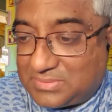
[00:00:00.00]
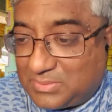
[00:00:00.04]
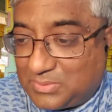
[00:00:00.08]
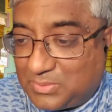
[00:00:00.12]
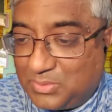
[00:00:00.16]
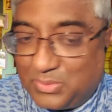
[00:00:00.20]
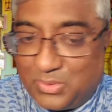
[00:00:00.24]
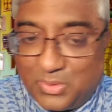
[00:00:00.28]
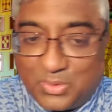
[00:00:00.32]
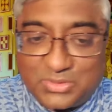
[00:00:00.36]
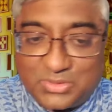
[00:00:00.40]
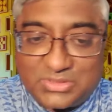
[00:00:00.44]

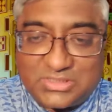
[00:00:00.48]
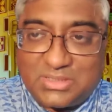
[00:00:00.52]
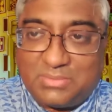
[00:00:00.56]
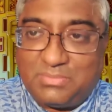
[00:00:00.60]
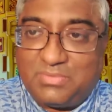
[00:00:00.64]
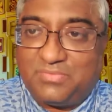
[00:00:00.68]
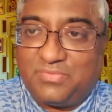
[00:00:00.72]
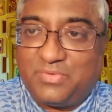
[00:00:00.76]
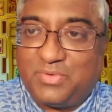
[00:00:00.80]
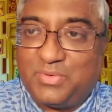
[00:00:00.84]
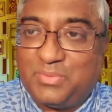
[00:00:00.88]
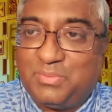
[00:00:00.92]
who knows,
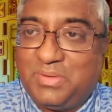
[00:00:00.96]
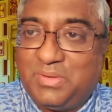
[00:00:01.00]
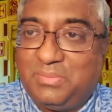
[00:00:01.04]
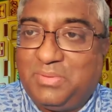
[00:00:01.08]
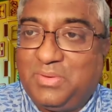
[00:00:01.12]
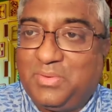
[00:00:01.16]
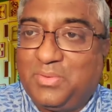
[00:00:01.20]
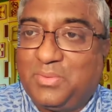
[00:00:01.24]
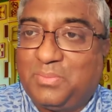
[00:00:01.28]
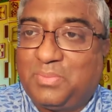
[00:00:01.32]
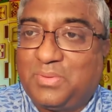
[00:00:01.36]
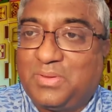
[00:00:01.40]
some of you may
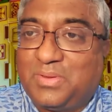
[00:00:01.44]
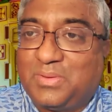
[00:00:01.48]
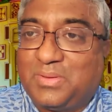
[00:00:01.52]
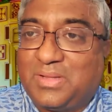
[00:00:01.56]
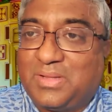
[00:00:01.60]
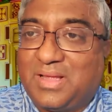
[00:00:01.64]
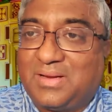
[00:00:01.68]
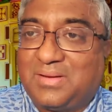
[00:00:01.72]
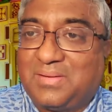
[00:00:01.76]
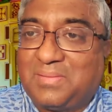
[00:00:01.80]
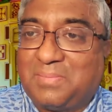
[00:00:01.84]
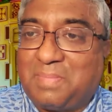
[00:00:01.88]
be open to
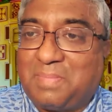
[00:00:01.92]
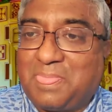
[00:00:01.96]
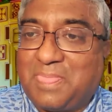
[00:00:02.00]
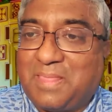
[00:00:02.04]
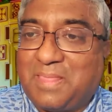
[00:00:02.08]
that.